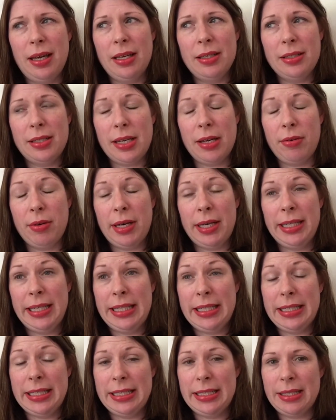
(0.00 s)
So I
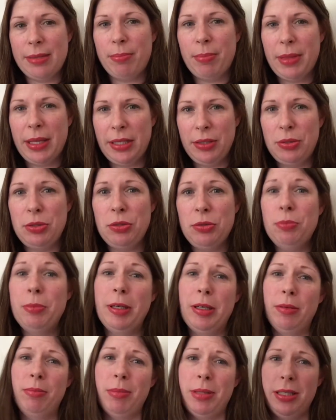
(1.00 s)
needed something to
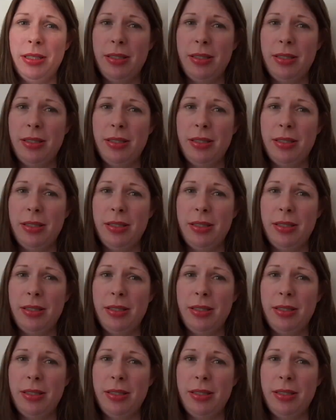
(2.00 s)
be on my